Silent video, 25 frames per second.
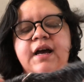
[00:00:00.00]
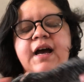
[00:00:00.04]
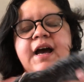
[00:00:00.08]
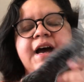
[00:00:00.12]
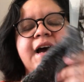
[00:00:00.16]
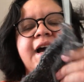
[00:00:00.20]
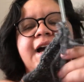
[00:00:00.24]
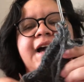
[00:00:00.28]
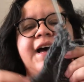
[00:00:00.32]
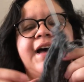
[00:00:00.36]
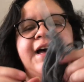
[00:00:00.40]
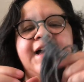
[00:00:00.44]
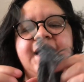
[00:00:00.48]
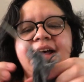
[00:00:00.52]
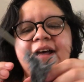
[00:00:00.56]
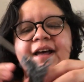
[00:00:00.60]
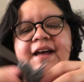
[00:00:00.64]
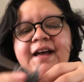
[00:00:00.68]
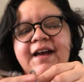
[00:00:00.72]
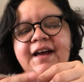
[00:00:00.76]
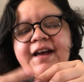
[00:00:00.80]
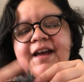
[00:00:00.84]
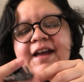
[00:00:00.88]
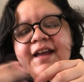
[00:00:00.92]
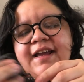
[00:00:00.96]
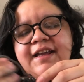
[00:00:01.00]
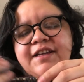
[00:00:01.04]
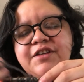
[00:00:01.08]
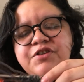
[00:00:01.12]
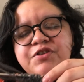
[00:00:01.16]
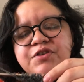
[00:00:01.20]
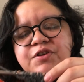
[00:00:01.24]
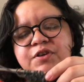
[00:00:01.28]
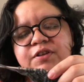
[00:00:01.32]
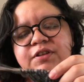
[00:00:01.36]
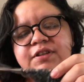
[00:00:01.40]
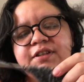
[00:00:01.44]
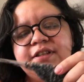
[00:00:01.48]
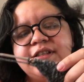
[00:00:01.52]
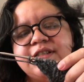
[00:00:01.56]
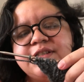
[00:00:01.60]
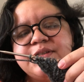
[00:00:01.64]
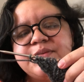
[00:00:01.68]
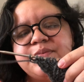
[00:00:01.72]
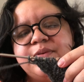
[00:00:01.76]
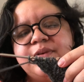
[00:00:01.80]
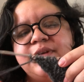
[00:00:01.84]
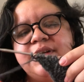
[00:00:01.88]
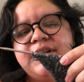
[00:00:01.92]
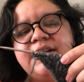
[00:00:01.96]
I showed this
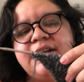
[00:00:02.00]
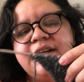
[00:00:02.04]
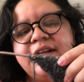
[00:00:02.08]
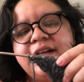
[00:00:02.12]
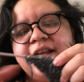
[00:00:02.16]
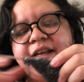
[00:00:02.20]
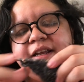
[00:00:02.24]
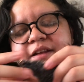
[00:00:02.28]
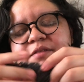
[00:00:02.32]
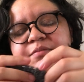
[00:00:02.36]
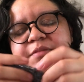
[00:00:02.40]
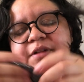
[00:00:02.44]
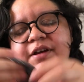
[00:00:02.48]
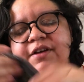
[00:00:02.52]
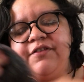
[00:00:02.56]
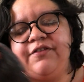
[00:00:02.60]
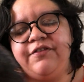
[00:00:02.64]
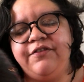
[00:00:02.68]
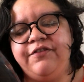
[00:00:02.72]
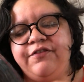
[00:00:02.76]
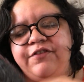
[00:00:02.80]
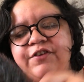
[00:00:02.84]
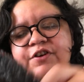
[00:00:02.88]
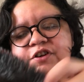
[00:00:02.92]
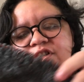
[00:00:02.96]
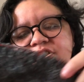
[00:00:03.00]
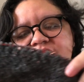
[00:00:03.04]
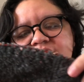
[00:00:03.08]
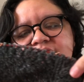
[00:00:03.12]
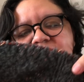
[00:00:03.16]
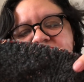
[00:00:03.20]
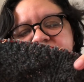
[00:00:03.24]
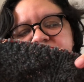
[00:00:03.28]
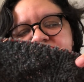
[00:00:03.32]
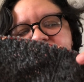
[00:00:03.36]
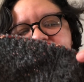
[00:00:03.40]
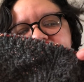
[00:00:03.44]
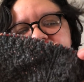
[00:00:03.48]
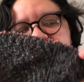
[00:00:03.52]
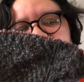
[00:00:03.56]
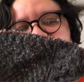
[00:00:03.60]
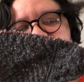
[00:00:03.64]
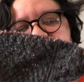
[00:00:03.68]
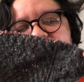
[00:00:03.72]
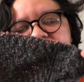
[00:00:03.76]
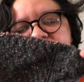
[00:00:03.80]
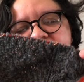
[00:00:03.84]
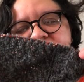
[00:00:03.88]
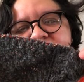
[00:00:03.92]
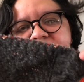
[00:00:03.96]
one in my first
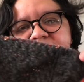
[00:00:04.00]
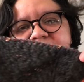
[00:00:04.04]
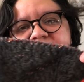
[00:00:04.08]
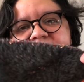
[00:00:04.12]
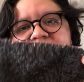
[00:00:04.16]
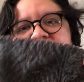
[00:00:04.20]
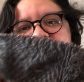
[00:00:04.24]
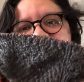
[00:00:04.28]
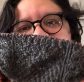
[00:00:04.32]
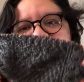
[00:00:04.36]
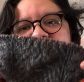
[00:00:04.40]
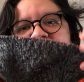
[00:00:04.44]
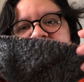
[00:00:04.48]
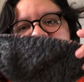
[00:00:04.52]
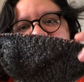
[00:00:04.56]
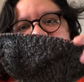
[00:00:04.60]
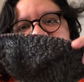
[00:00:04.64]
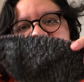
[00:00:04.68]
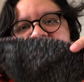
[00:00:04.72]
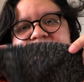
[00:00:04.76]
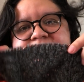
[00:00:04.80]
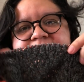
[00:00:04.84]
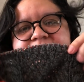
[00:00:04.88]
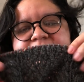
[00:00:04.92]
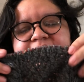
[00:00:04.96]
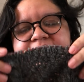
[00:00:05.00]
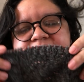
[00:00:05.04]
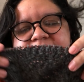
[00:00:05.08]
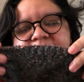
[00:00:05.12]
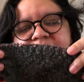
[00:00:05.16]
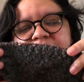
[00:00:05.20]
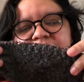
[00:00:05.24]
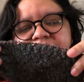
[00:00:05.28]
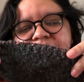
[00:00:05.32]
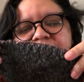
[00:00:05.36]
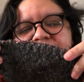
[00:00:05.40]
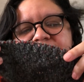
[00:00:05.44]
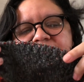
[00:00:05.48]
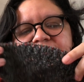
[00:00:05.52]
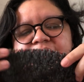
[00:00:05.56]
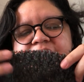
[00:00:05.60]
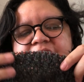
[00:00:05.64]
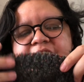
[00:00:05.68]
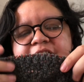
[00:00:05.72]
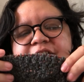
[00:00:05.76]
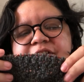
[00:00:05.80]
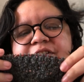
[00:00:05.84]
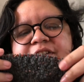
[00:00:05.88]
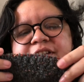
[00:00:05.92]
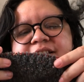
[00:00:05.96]
episode, and I
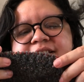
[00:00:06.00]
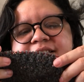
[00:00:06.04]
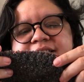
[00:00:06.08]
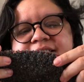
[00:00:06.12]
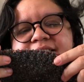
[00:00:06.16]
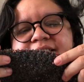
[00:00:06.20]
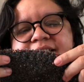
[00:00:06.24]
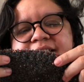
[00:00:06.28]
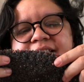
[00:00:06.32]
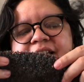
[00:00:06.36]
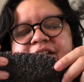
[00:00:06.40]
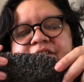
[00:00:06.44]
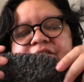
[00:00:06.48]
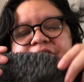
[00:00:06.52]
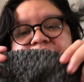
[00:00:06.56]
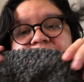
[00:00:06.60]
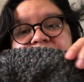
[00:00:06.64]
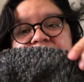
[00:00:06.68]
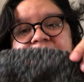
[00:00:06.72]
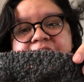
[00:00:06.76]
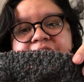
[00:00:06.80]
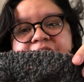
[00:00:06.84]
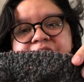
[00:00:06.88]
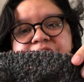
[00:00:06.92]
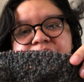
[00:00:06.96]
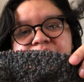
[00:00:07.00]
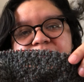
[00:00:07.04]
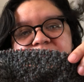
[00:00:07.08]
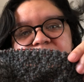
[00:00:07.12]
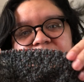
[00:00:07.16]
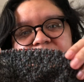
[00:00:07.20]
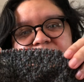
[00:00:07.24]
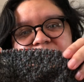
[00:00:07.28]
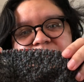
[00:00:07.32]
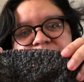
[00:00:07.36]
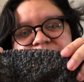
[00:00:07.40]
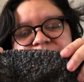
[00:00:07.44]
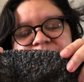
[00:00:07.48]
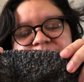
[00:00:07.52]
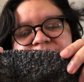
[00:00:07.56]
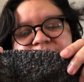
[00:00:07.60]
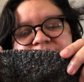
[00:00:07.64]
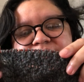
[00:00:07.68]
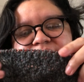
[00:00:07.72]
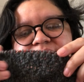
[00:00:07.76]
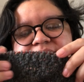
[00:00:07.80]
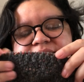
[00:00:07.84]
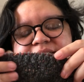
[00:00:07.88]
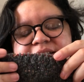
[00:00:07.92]
only did like 5 rows